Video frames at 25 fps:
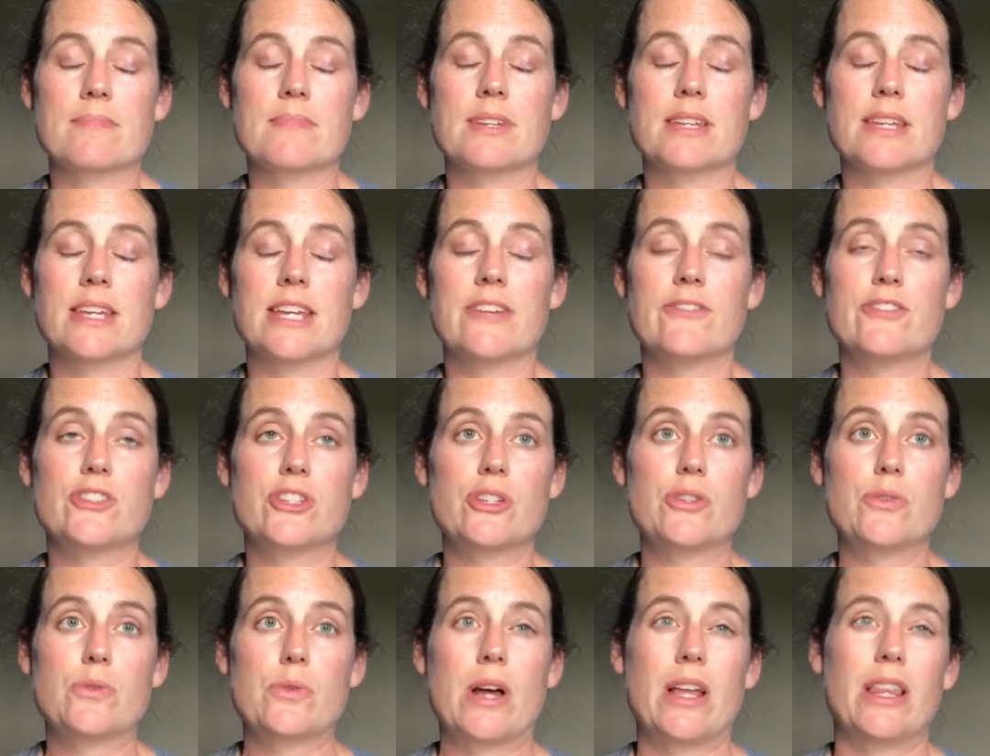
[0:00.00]
gives
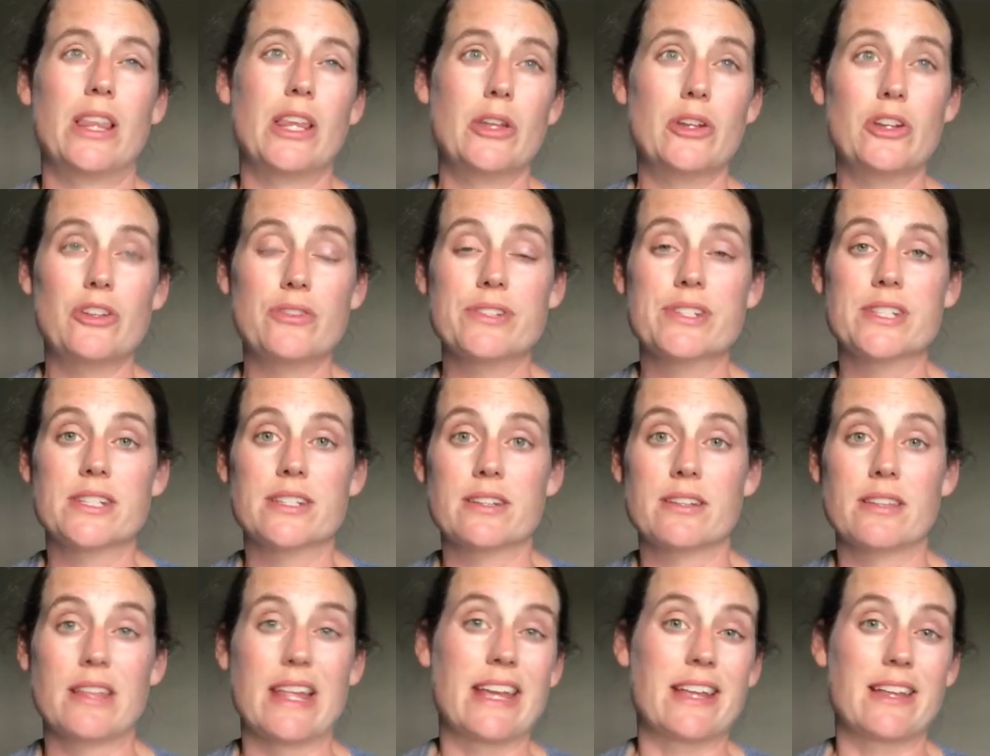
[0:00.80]
you
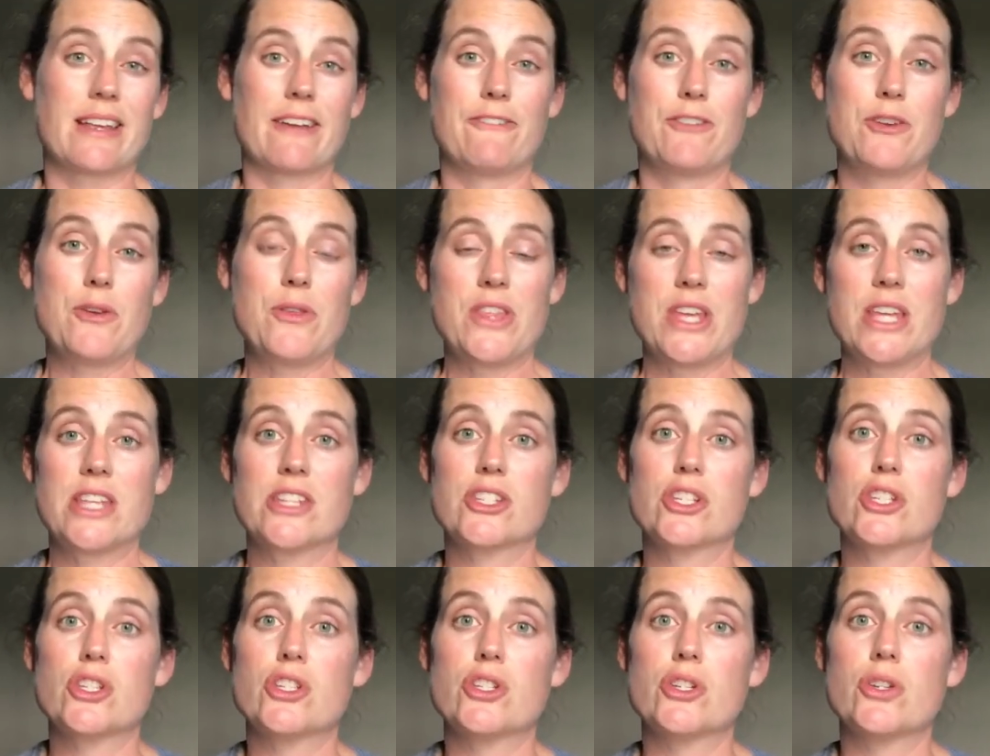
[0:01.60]
a few
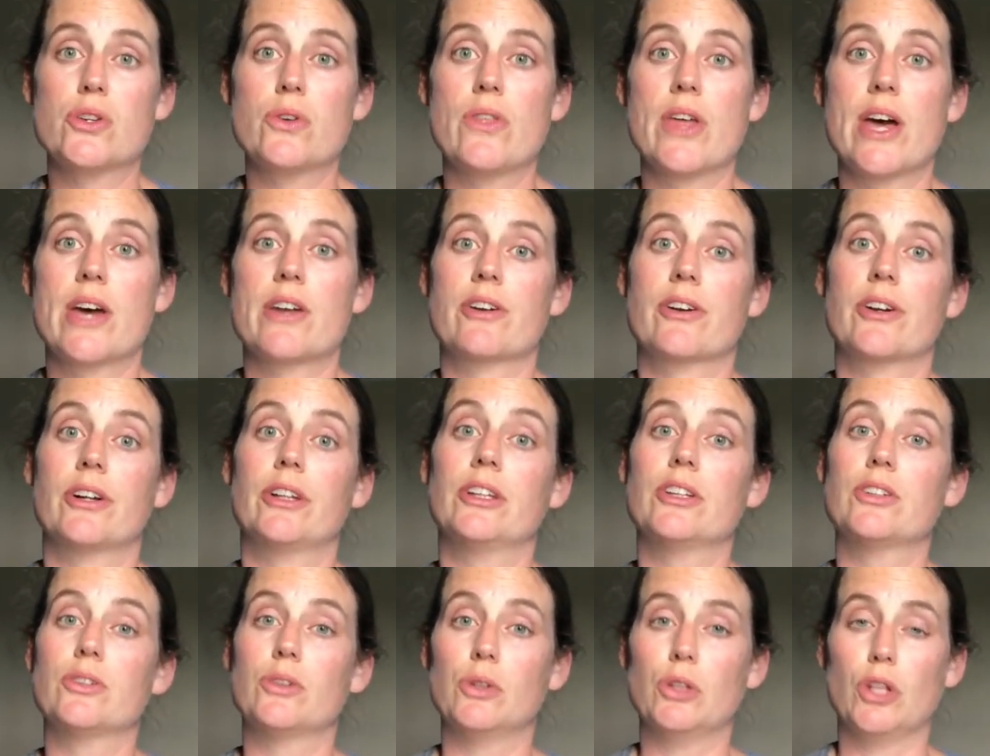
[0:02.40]
things to do that are a
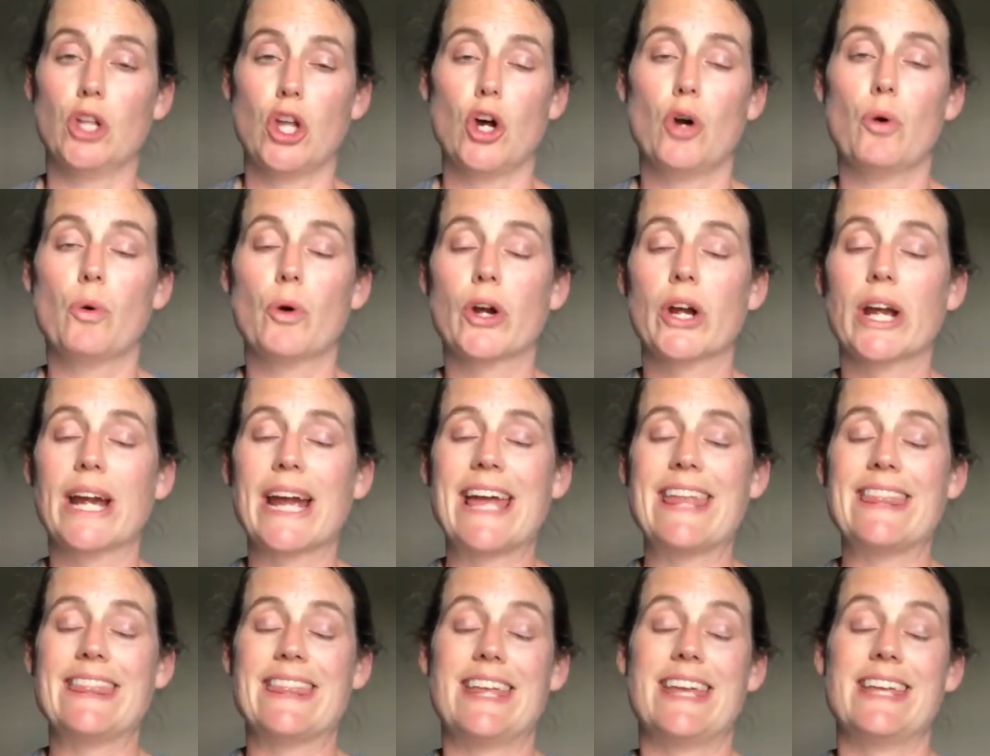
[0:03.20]
little lower,
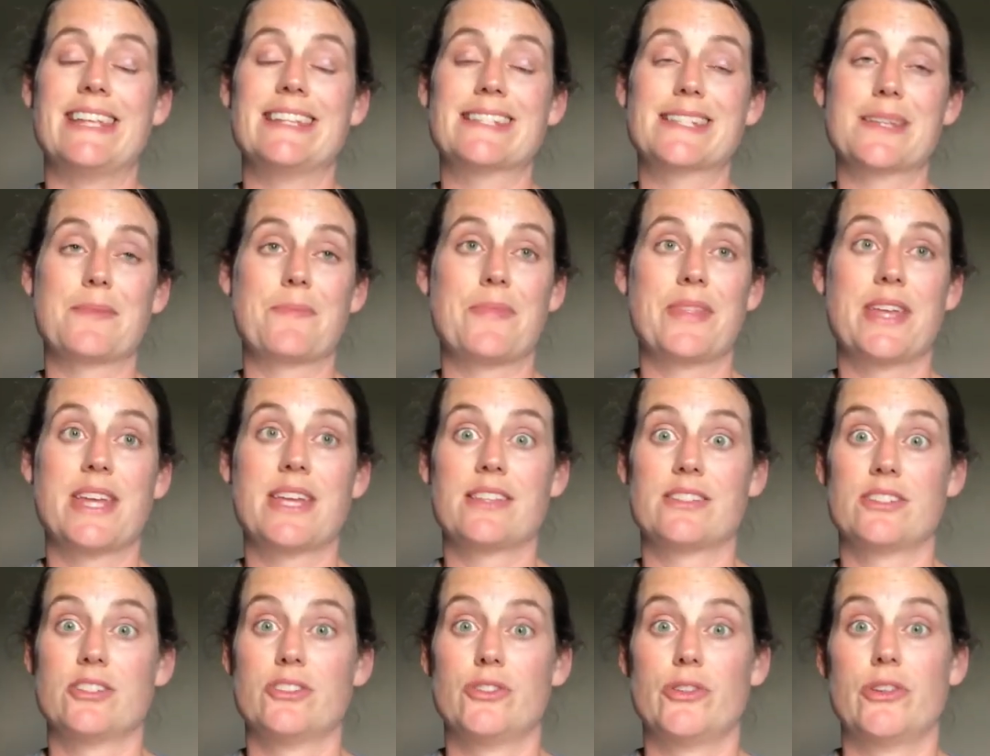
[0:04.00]
and then some
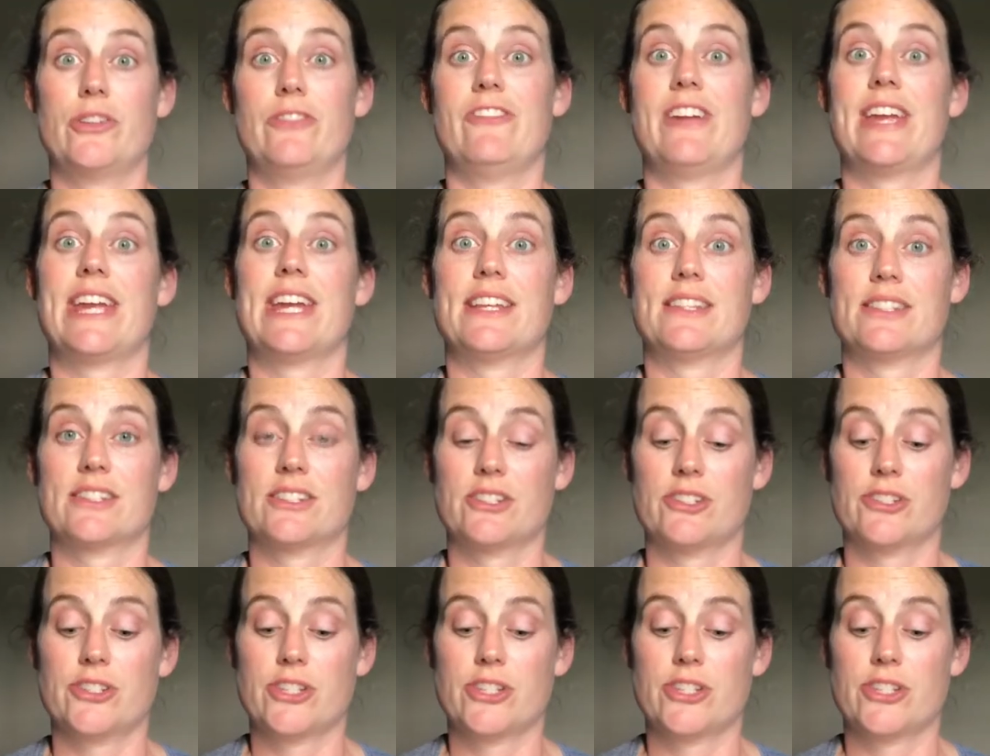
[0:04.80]
things to do advanced.